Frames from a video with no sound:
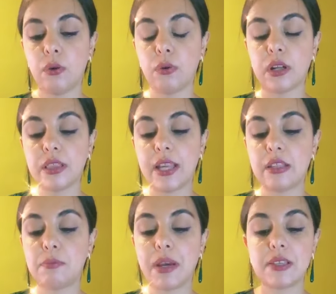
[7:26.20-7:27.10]
or
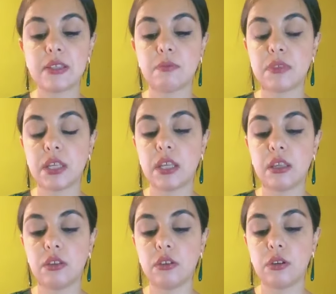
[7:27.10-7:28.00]
led by
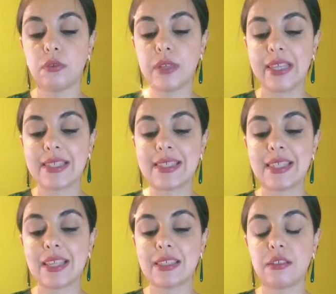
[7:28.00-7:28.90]
something, you know,
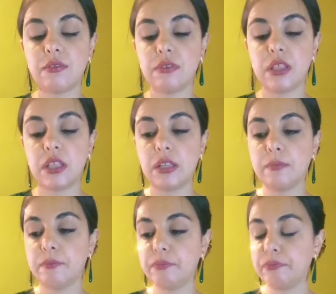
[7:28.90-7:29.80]

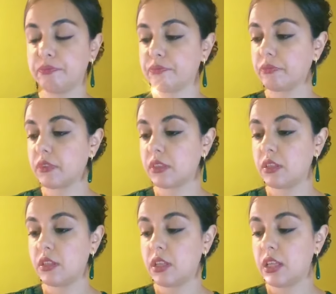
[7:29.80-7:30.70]
excessively,
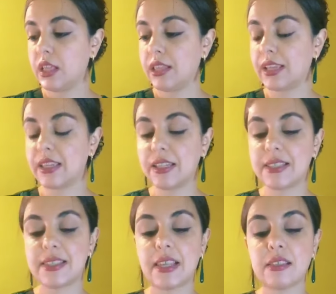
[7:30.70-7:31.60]
like an
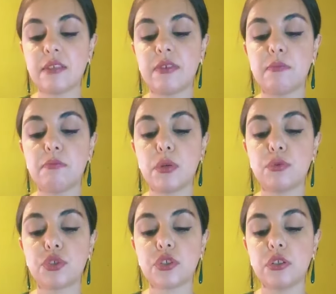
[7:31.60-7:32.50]
excessive
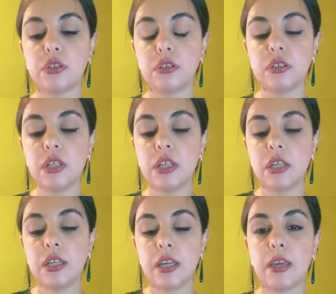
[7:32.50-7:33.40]
emotional
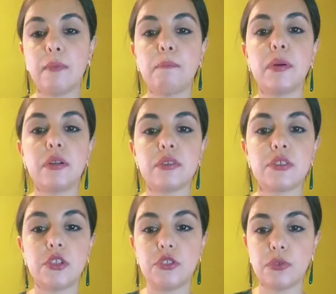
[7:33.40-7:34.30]
impulse
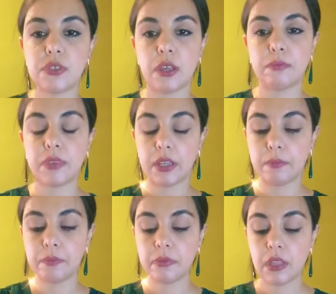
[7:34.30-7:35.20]
to do something.